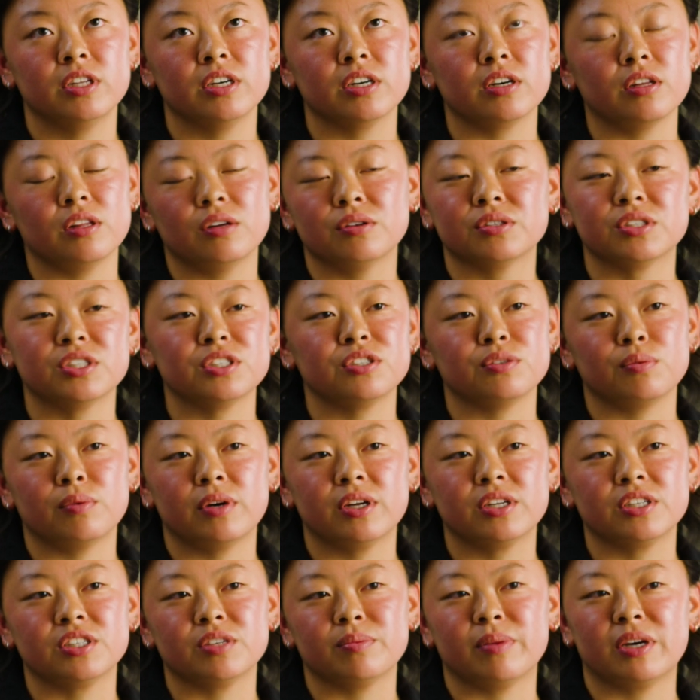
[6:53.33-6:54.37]
the closest
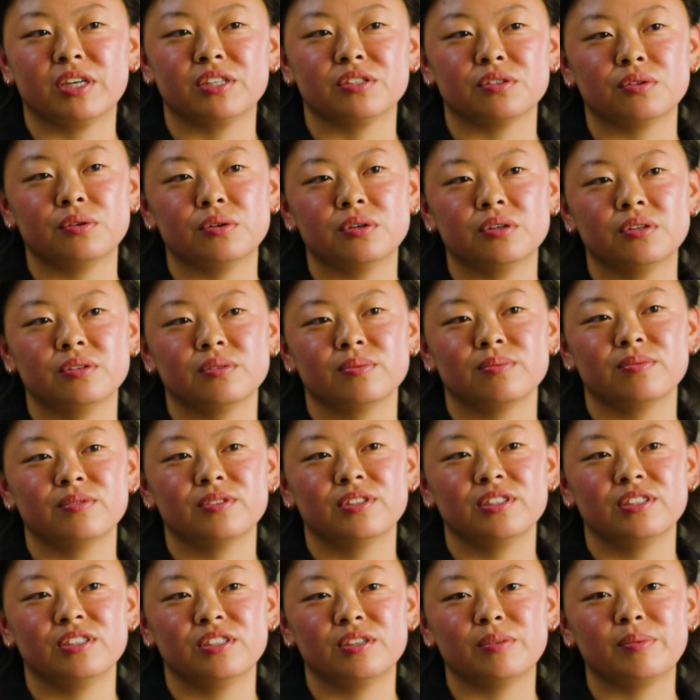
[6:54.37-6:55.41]
one to my school,
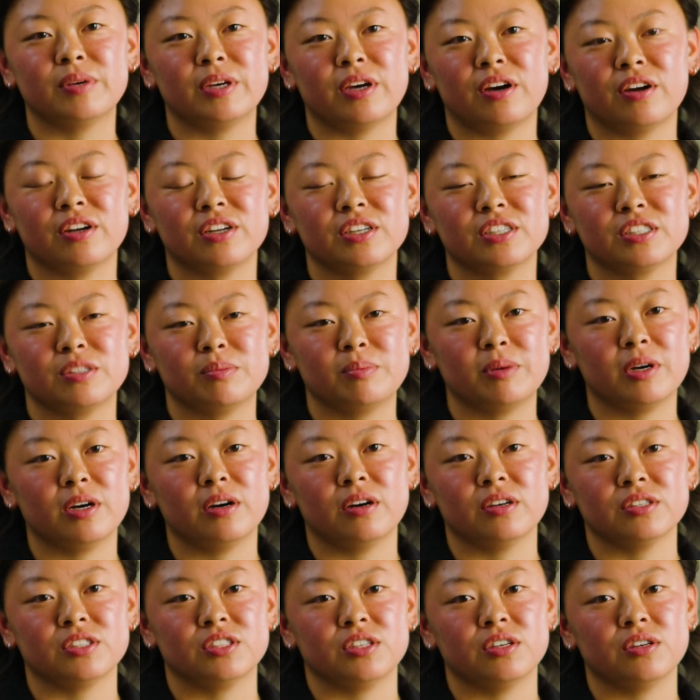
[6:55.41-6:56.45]
to be honest, but
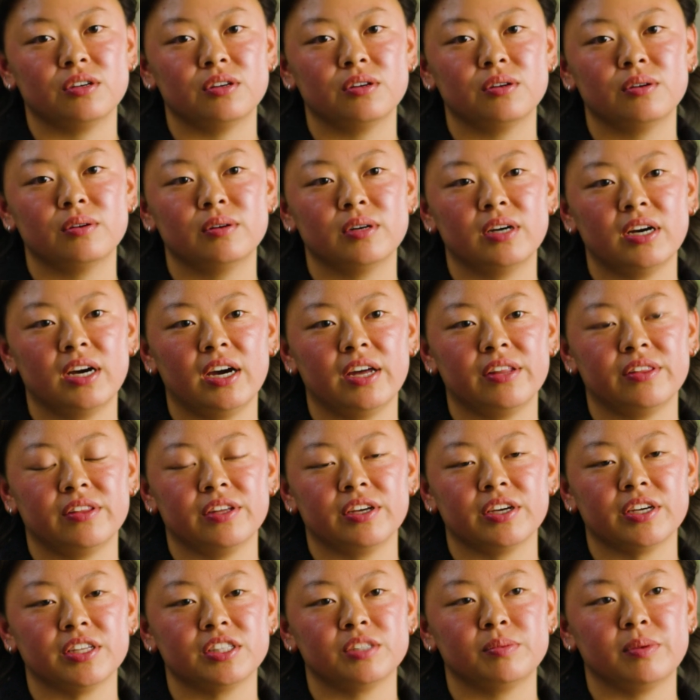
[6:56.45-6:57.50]
also I
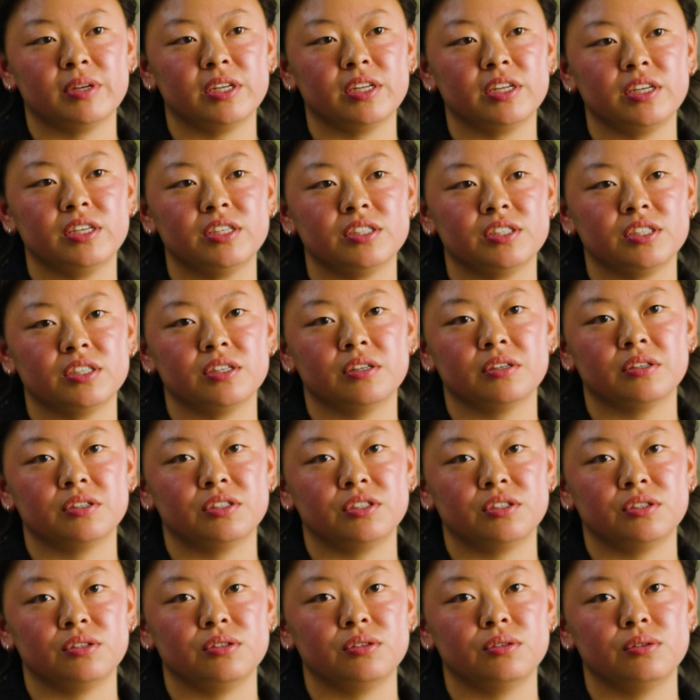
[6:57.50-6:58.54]
think it's been easier
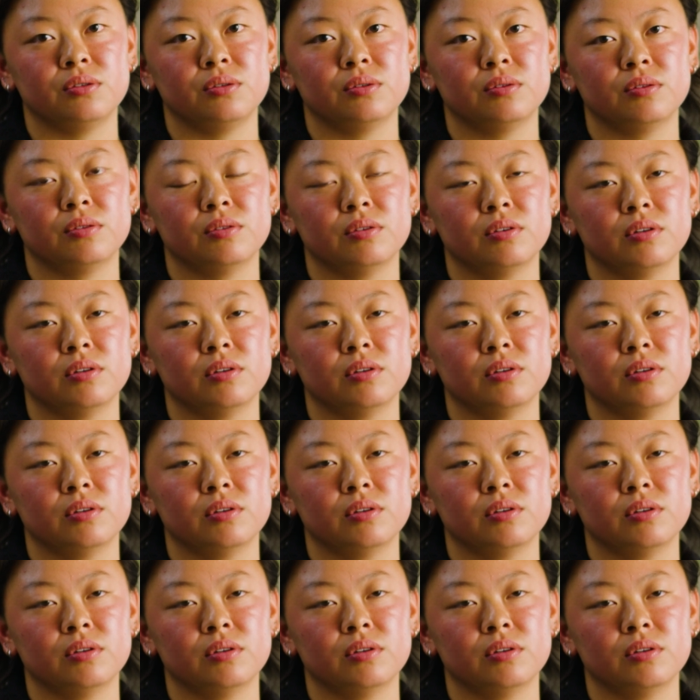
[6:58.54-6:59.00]
to